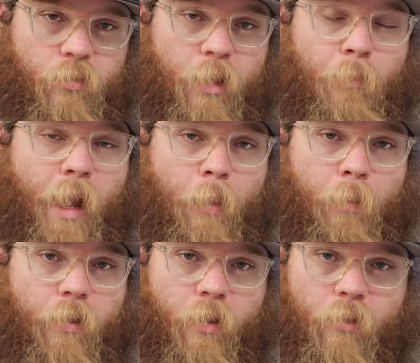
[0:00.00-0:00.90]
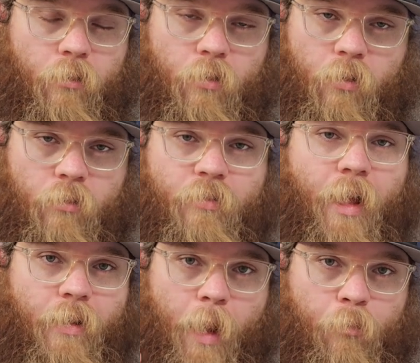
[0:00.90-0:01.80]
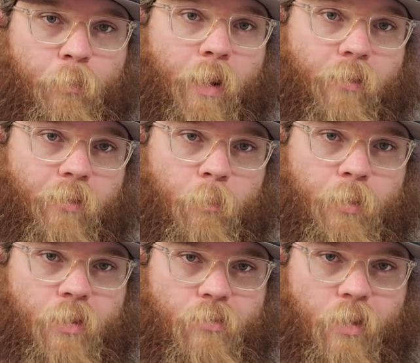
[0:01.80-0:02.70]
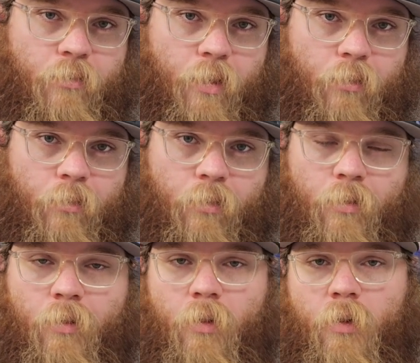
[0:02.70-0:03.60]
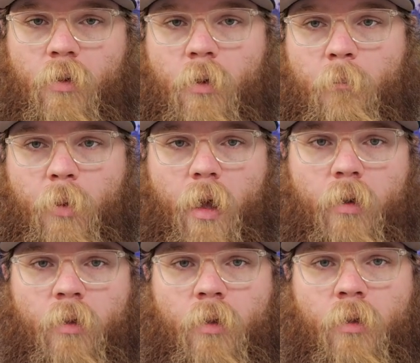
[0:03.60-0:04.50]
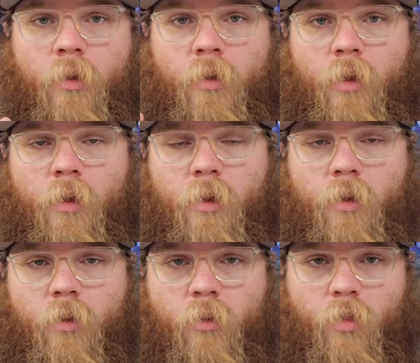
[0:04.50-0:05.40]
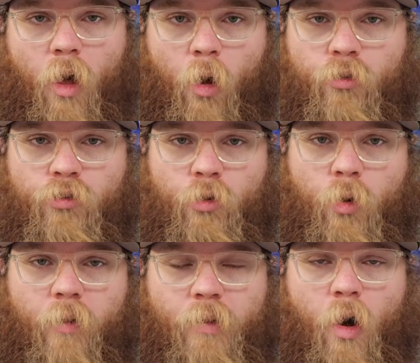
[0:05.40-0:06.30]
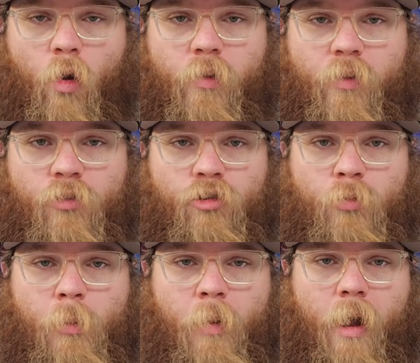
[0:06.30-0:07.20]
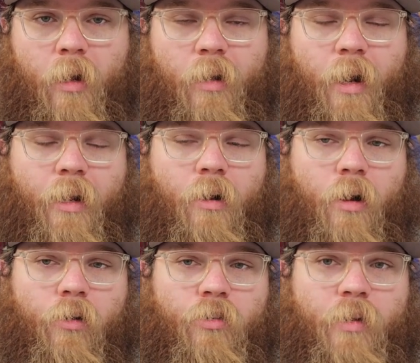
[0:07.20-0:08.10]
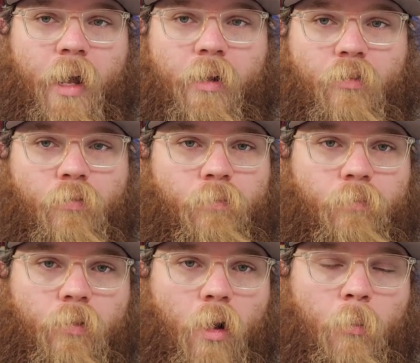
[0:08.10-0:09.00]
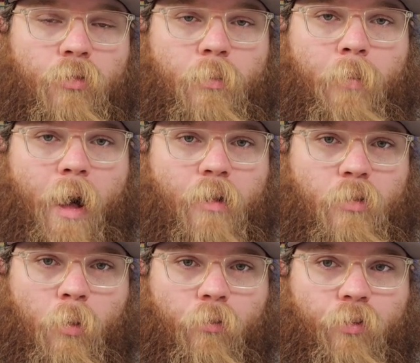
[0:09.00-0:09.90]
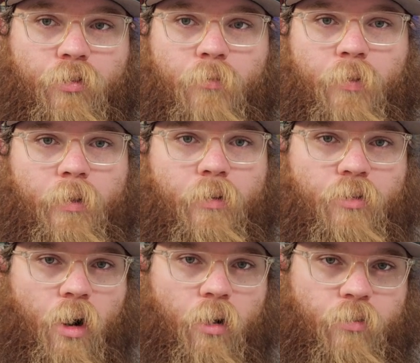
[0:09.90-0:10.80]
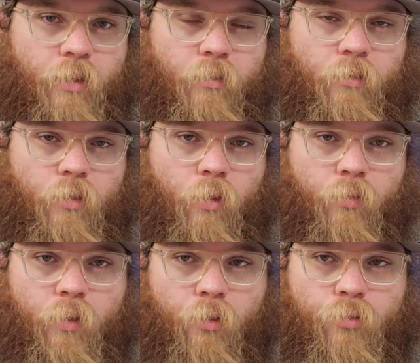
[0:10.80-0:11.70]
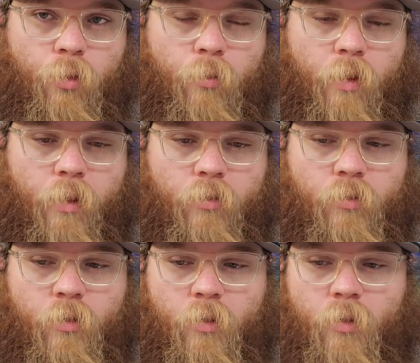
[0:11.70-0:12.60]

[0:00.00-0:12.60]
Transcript: in my opinion, 10 times better than the PSA 10. But those two are the only things you should be buying. And I understand it's almost impossible for some vintage cards for those two things.